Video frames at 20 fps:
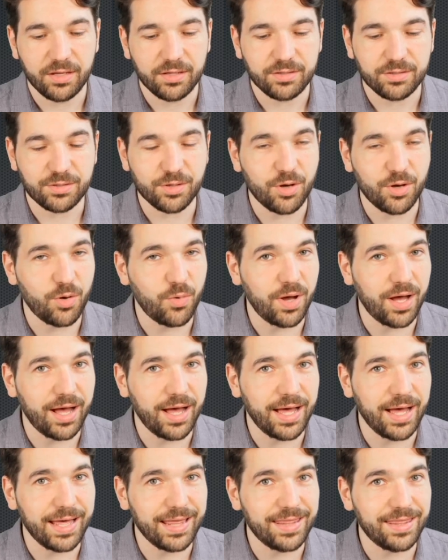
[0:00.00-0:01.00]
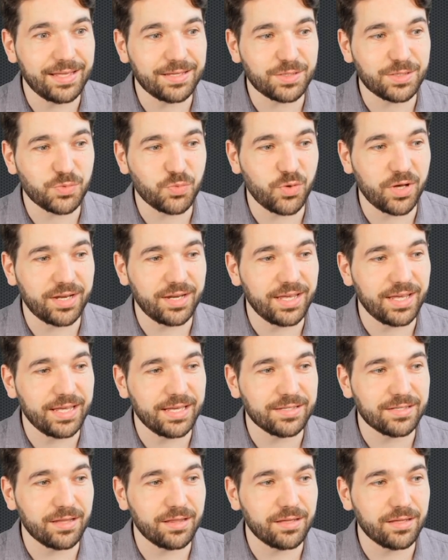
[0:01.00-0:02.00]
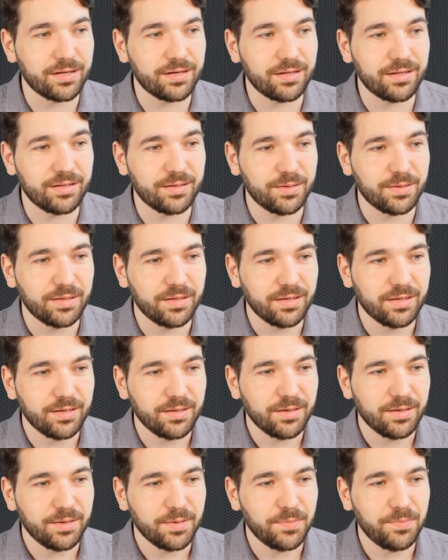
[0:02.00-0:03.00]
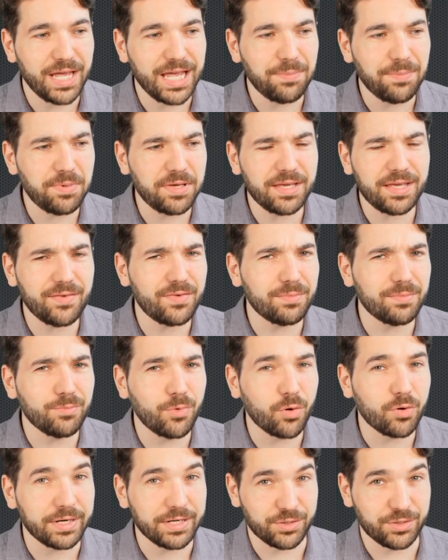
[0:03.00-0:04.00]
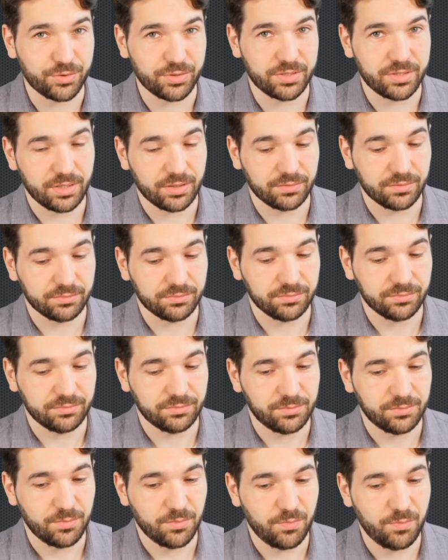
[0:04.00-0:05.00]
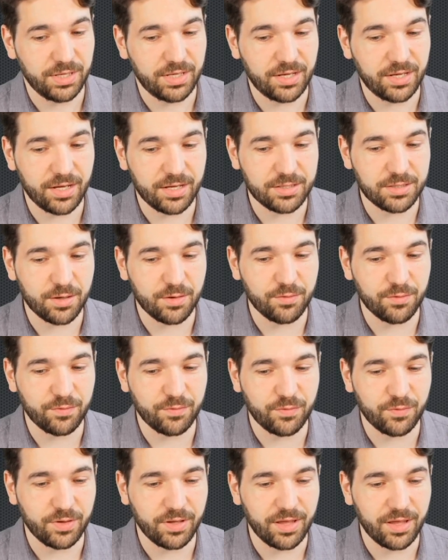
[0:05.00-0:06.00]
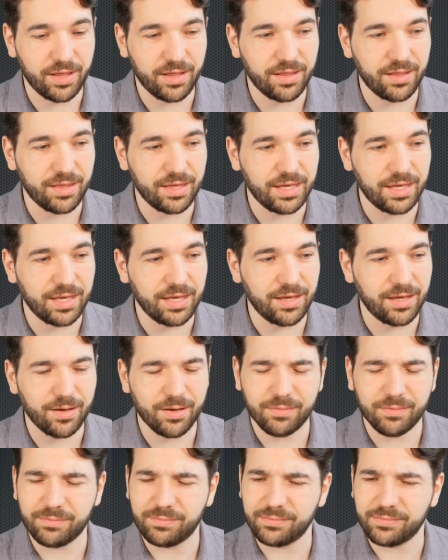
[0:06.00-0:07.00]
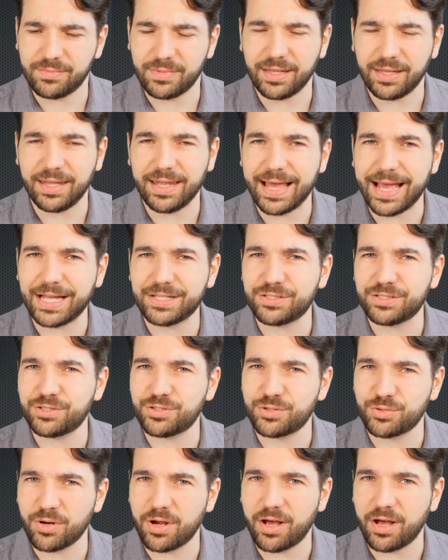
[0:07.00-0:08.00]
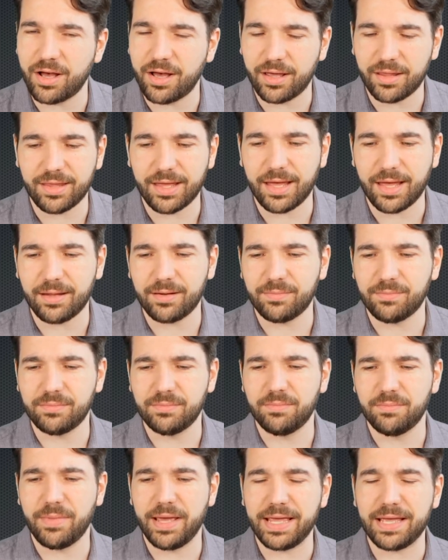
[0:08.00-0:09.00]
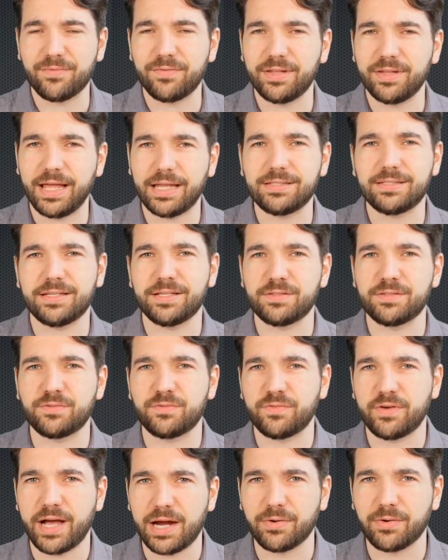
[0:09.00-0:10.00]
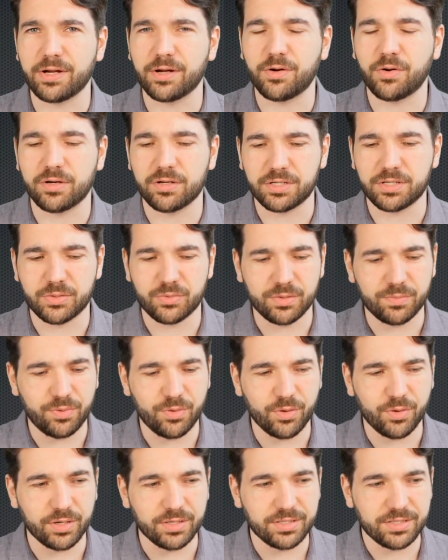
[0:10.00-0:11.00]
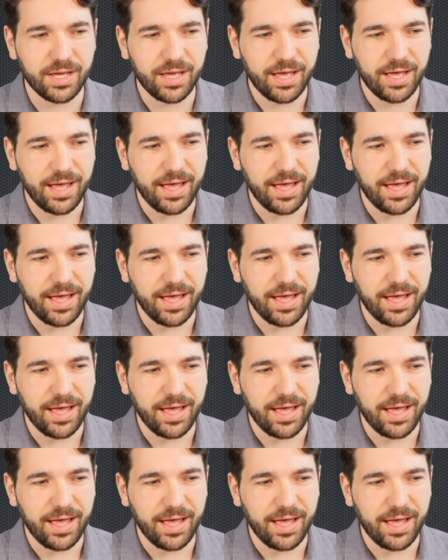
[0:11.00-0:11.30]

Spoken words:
So this one is a little, maybe even more interesting because of the last straw that may have led to his firing, according to reports.